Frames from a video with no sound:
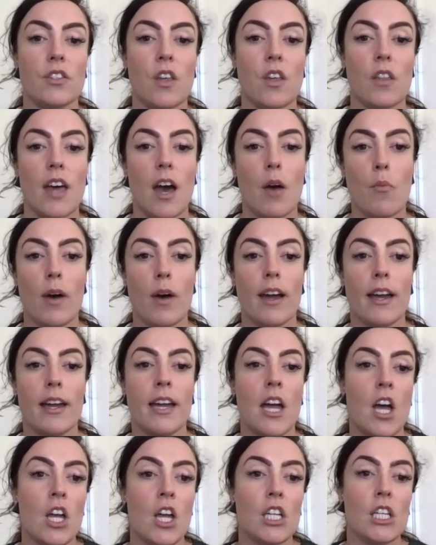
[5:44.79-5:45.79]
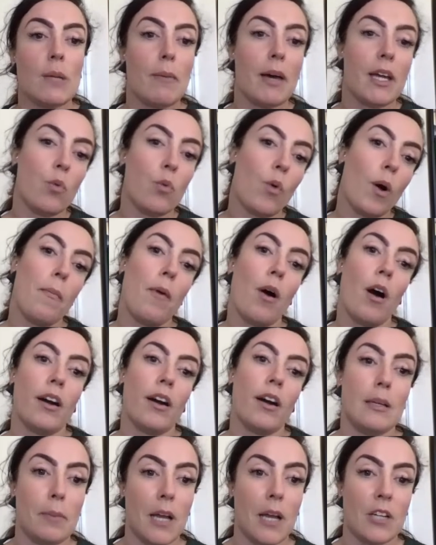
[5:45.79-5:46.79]
So that way, no matter what
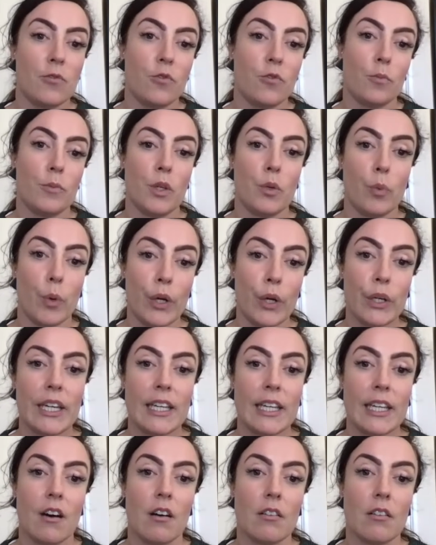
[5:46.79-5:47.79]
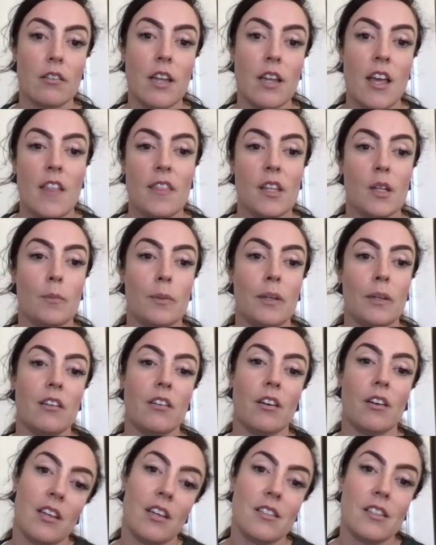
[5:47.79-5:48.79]
marketing platform you're working on, there'll be a
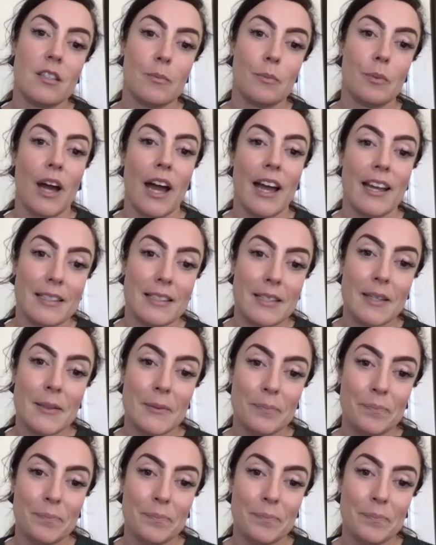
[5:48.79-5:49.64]
cohesive brand.